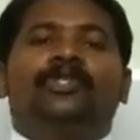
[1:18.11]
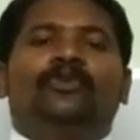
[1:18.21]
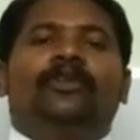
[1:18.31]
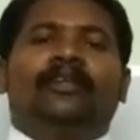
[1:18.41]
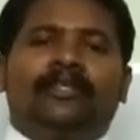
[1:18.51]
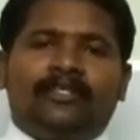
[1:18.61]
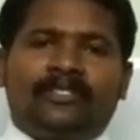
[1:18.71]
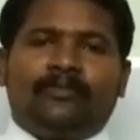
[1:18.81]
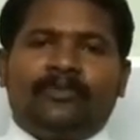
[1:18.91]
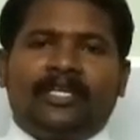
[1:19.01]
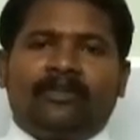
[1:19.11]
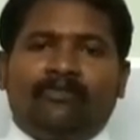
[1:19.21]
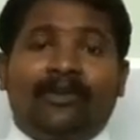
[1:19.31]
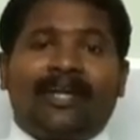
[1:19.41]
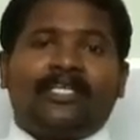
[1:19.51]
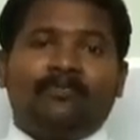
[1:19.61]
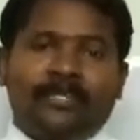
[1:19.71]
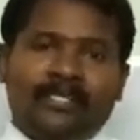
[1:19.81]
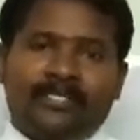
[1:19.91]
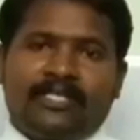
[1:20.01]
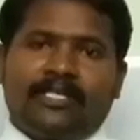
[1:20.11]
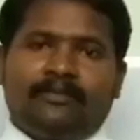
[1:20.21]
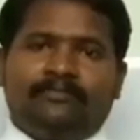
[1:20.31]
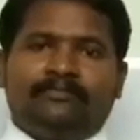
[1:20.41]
to learn something we are experiencing,